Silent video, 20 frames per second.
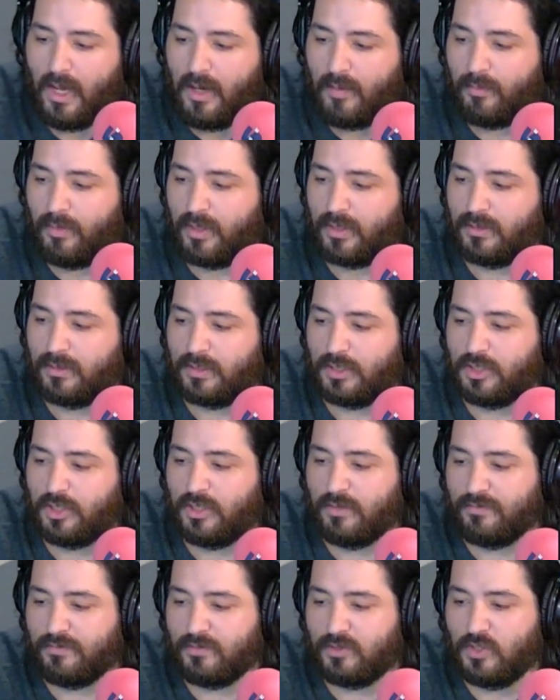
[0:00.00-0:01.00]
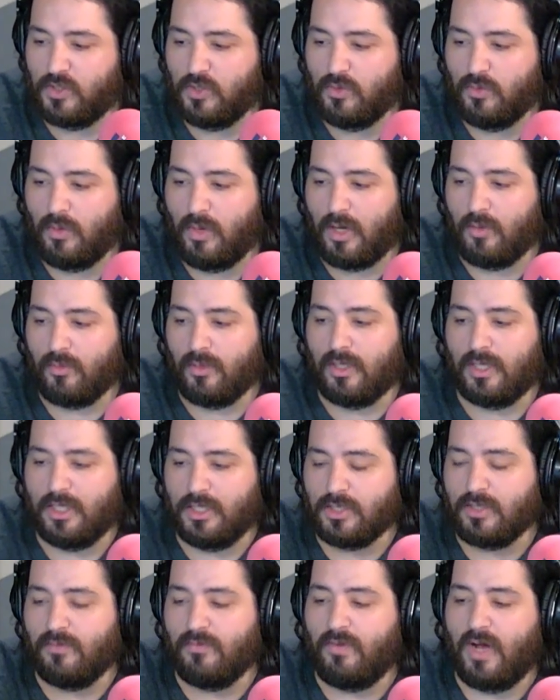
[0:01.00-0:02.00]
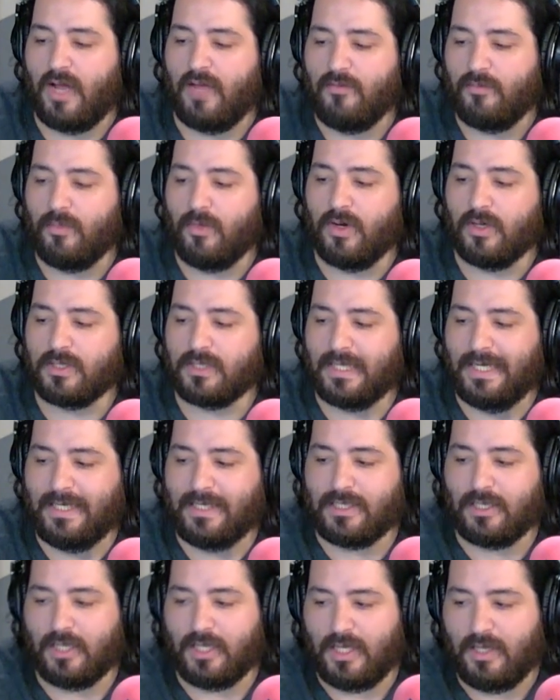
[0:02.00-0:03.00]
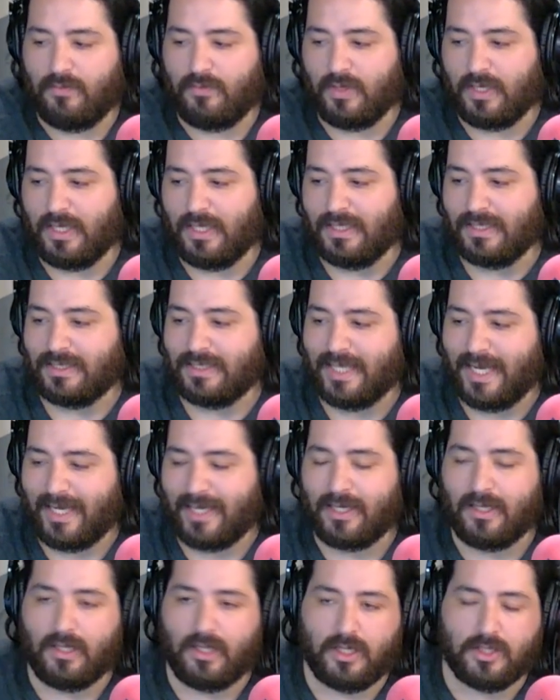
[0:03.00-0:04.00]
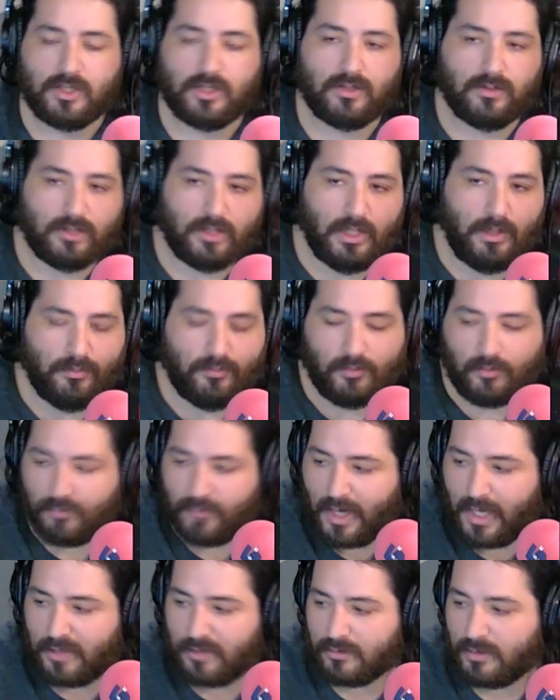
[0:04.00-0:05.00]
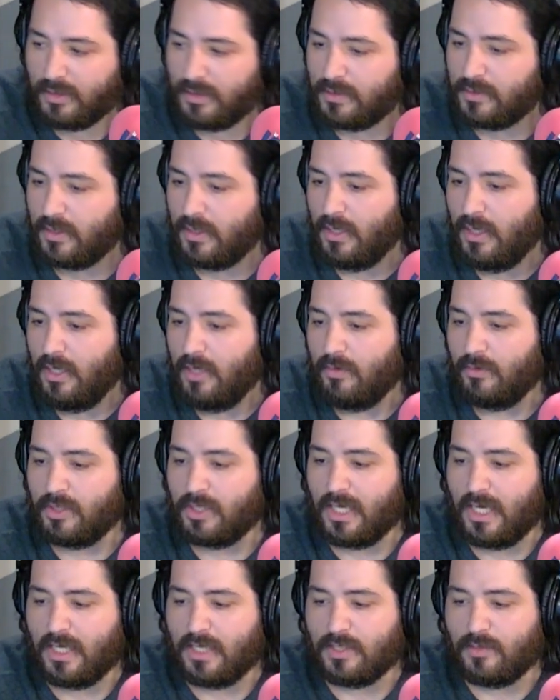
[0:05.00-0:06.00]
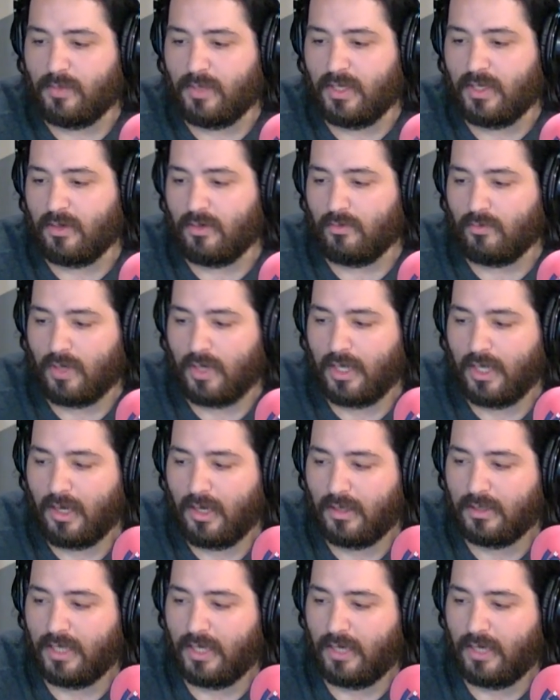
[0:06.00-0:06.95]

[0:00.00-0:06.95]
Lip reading: But the shift to Unreal Engine 5 marks a significant technological leap for Valorant, which has been running on the